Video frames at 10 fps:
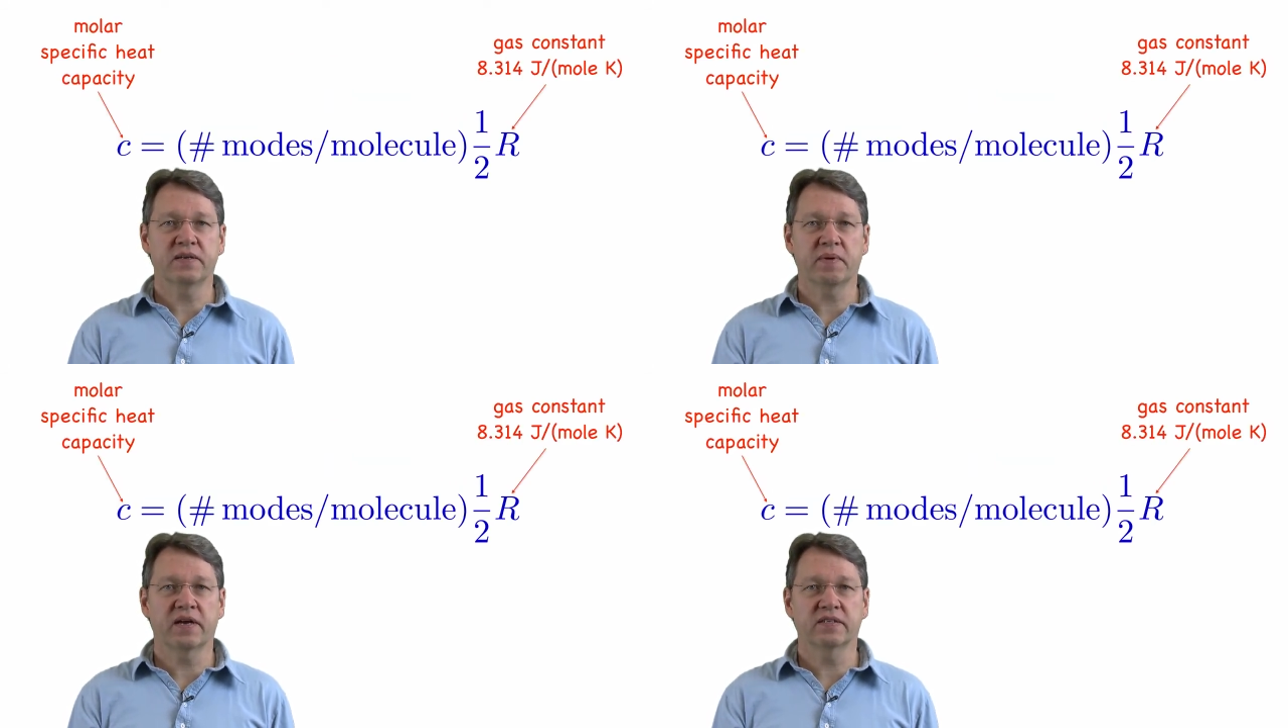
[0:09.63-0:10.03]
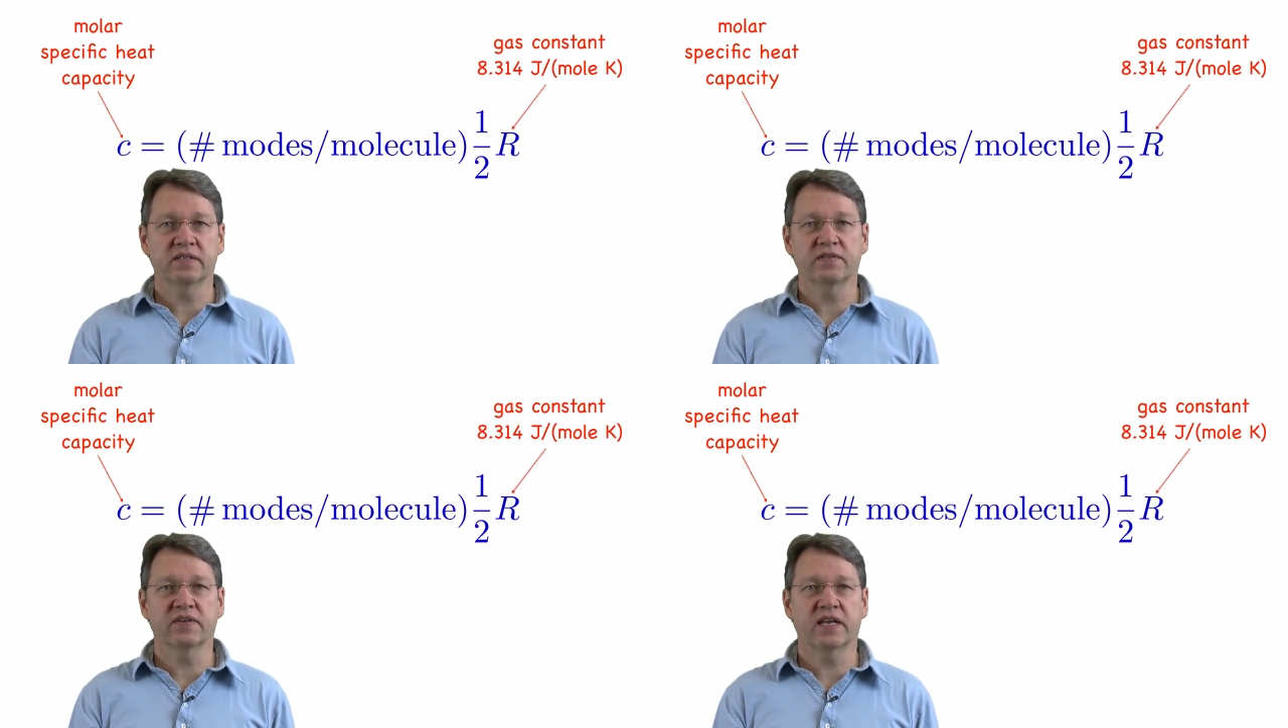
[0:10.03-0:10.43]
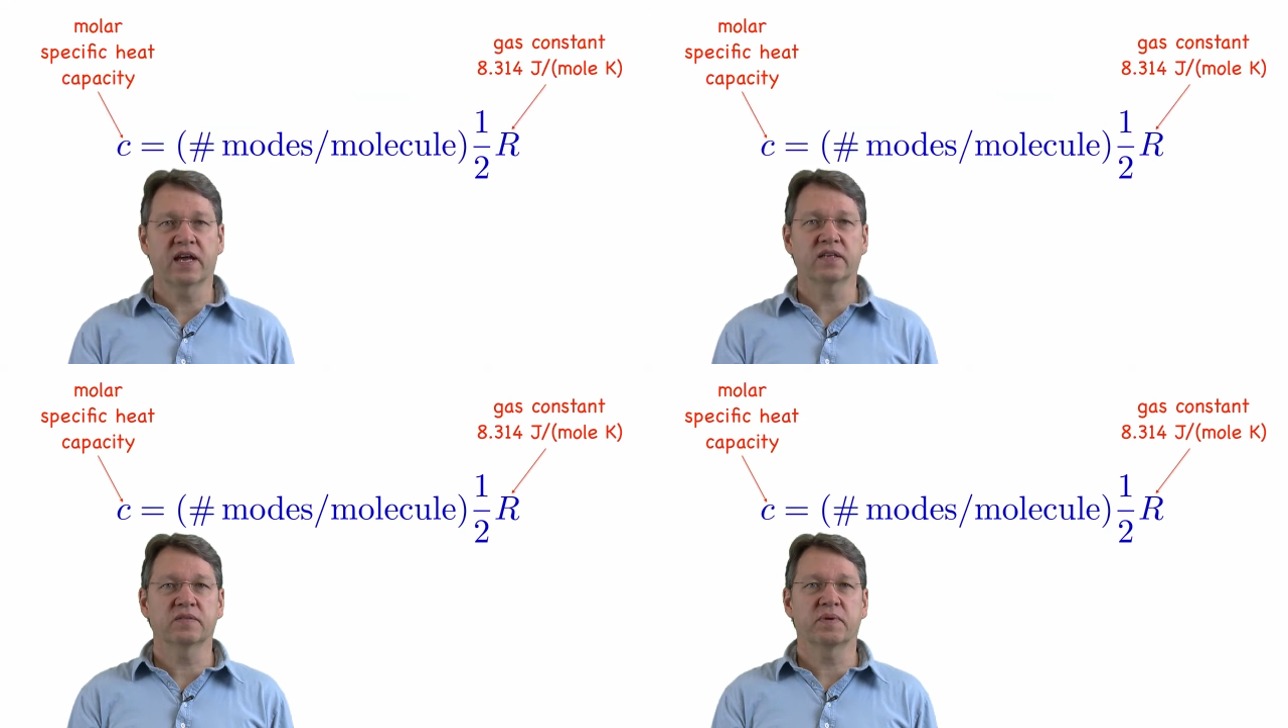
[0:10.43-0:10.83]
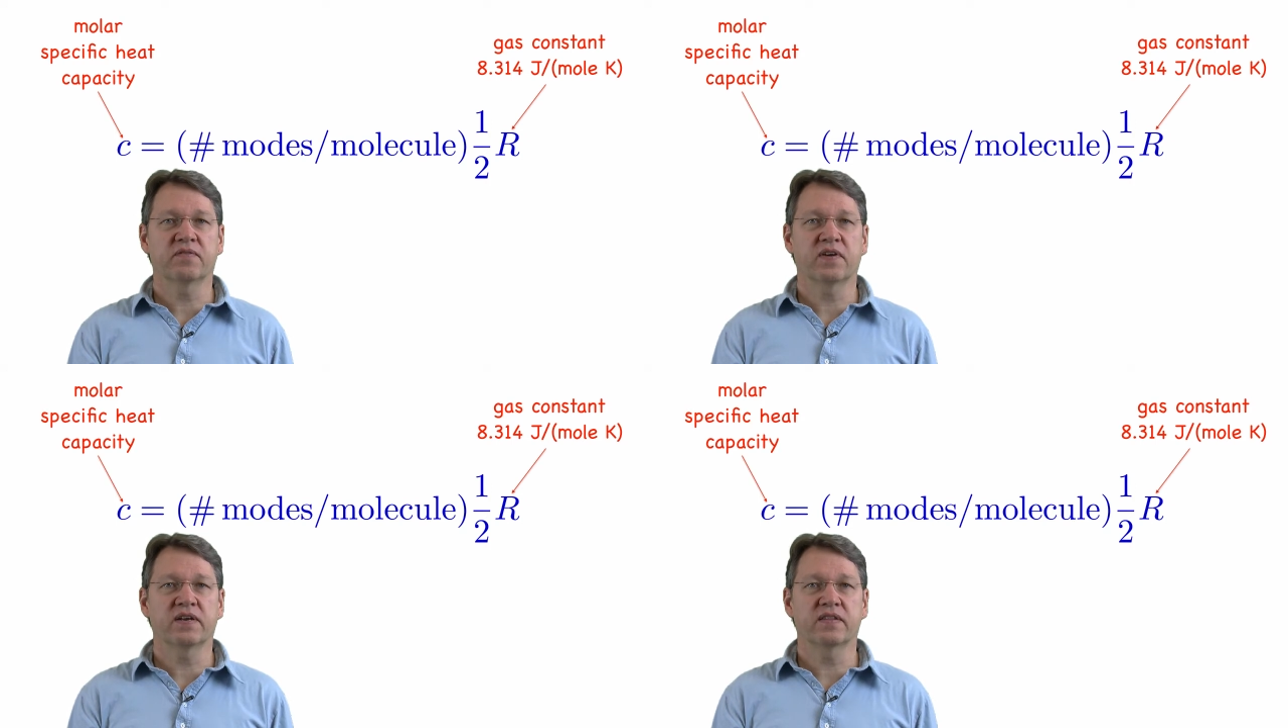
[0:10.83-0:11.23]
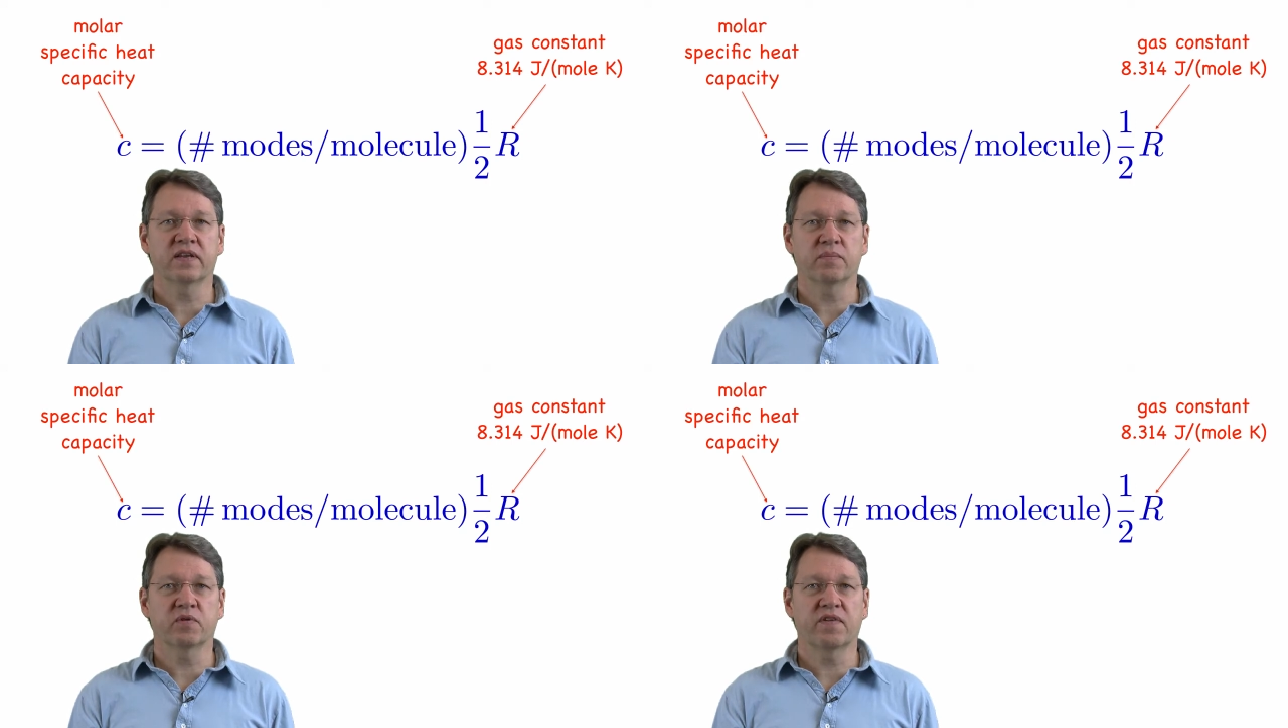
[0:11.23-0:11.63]
capacity of a gas by finding the
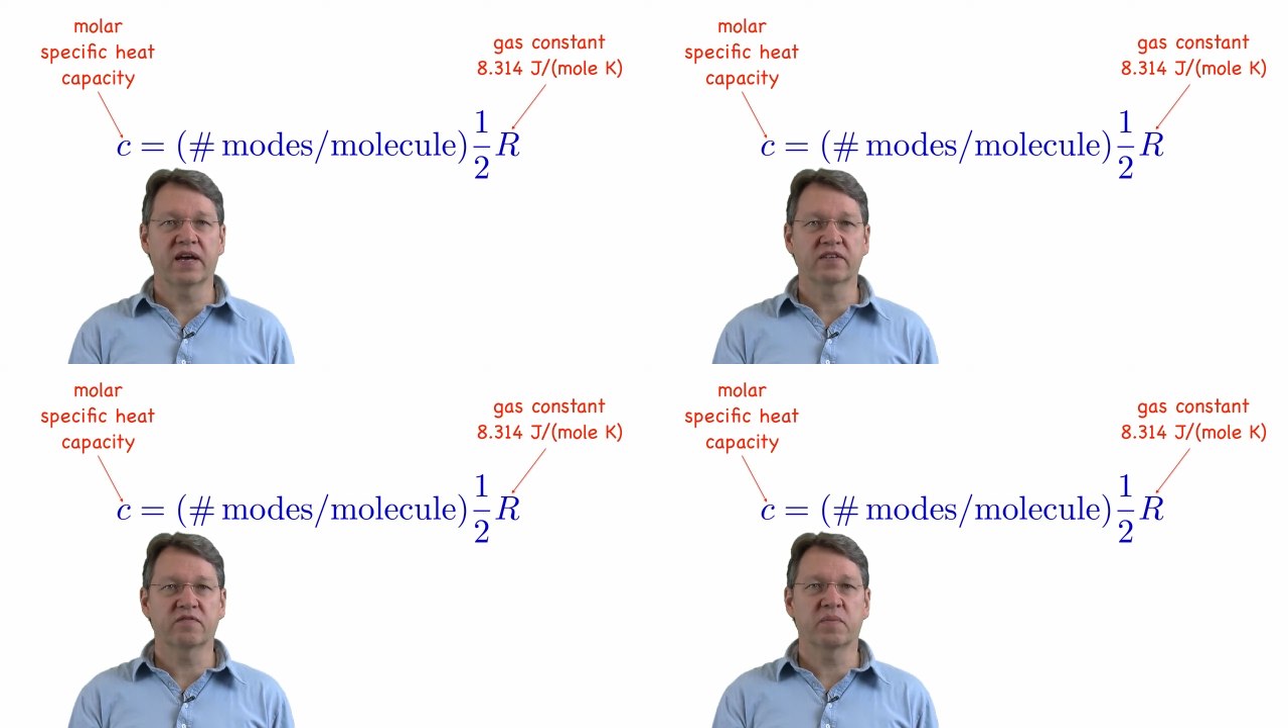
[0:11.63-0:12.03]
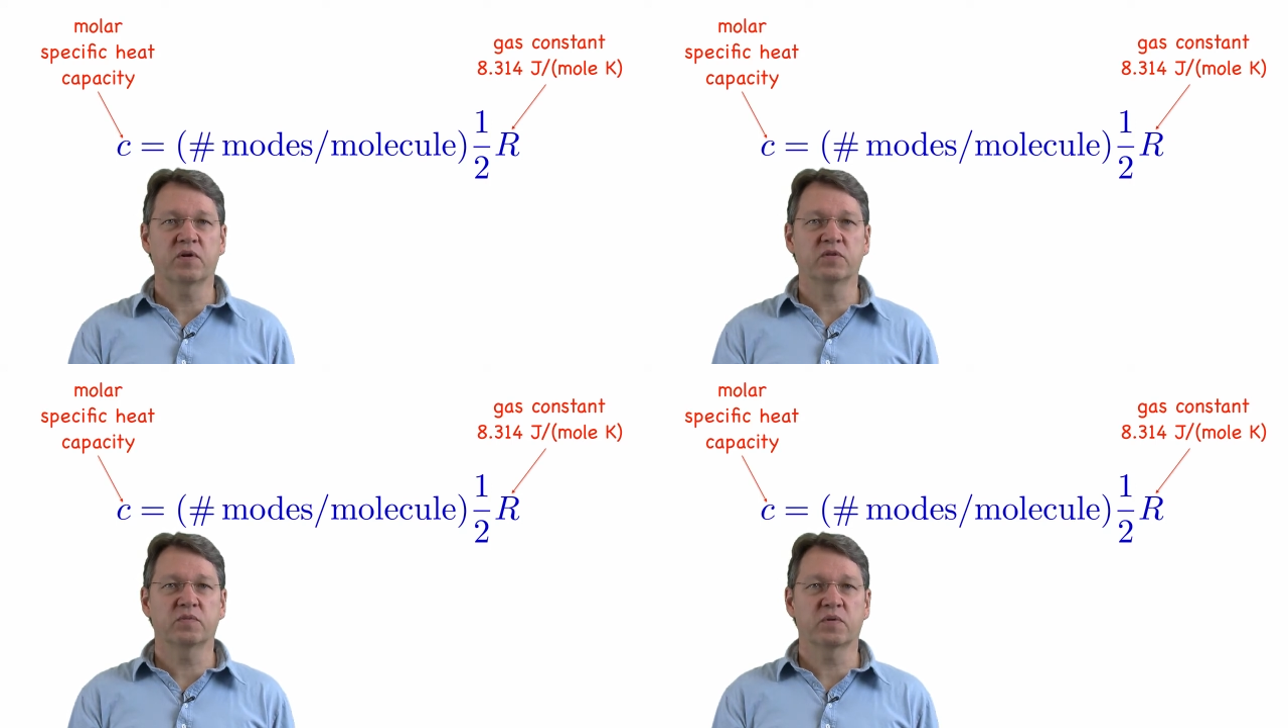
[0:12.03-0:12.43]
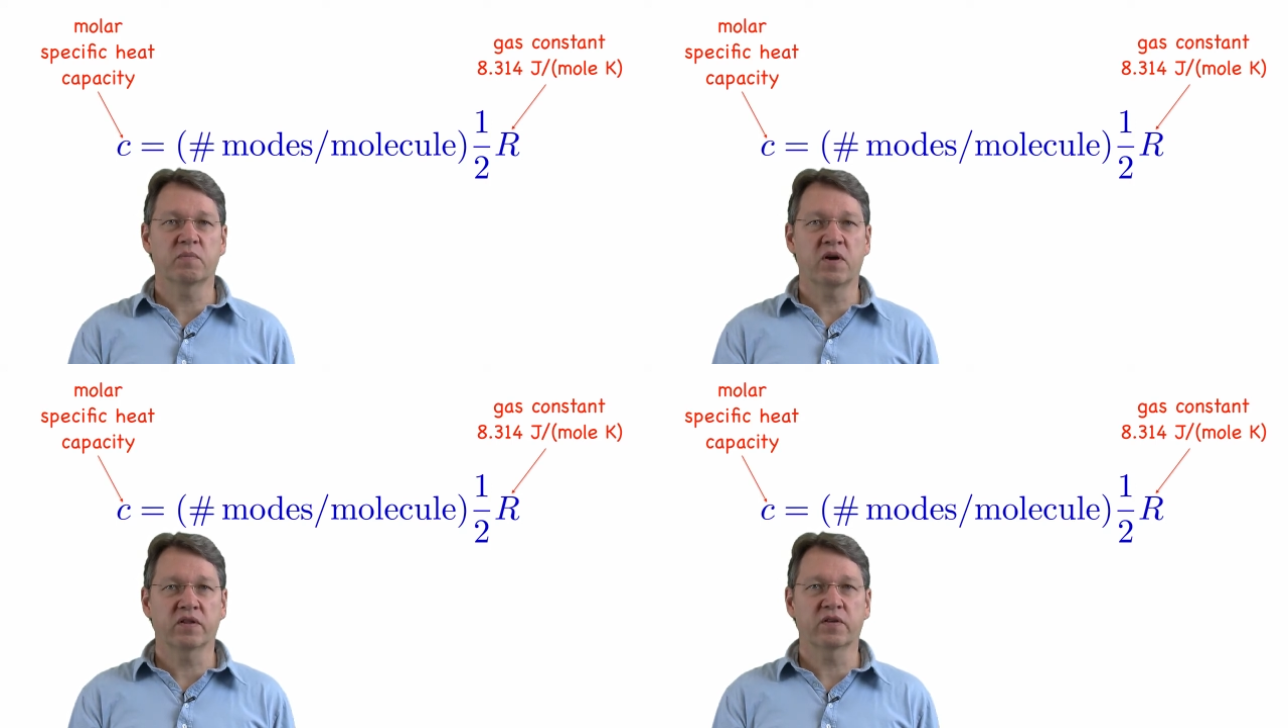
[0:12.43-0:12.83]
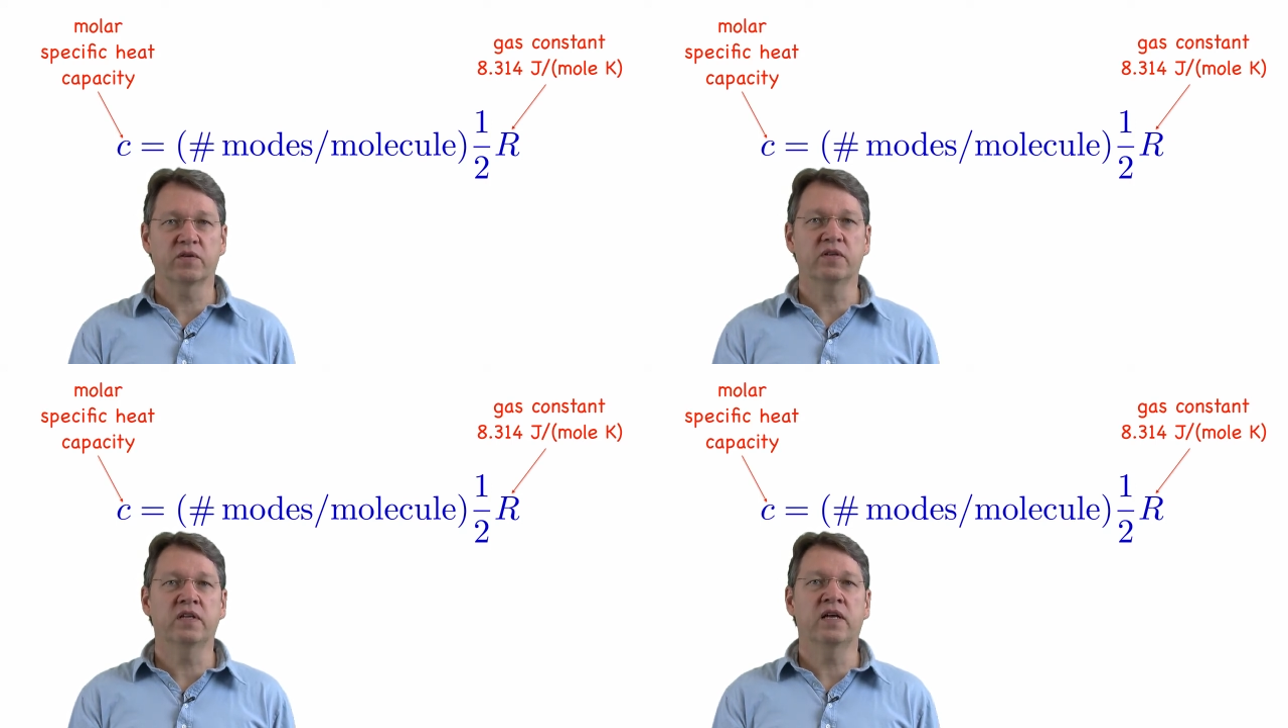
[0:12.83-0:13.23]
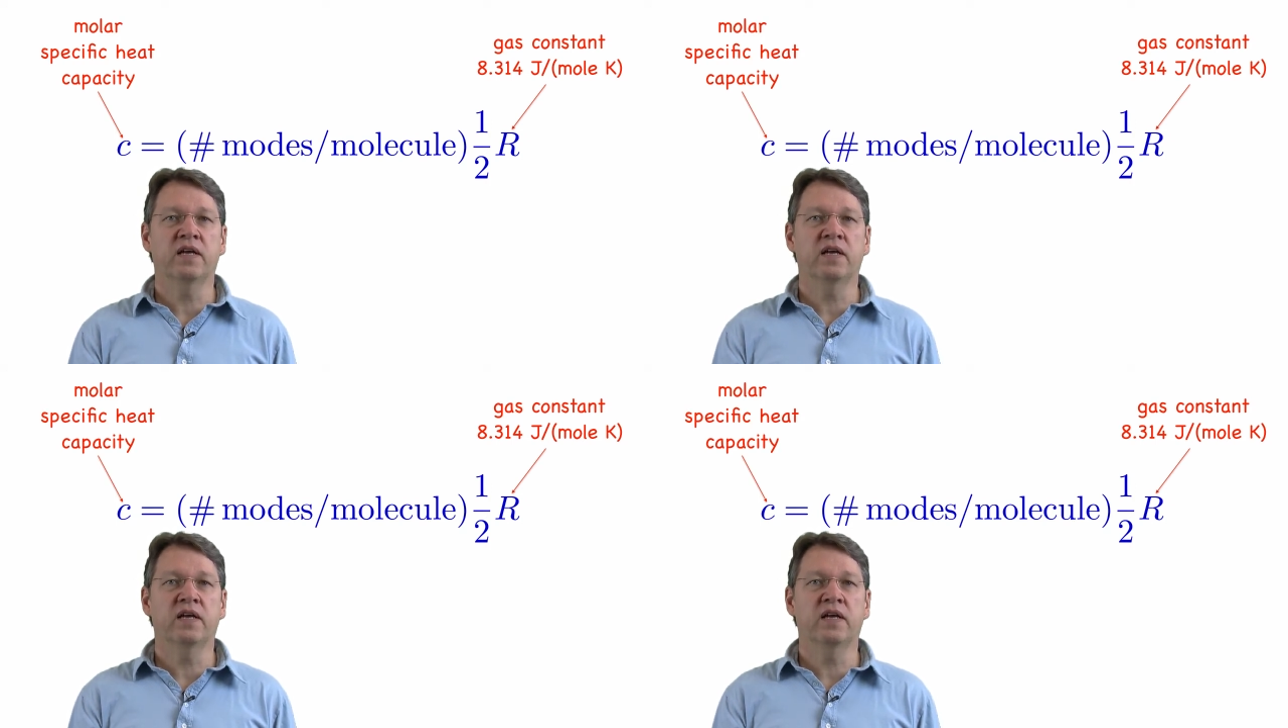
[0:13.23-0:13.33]
number of active modes per molecule,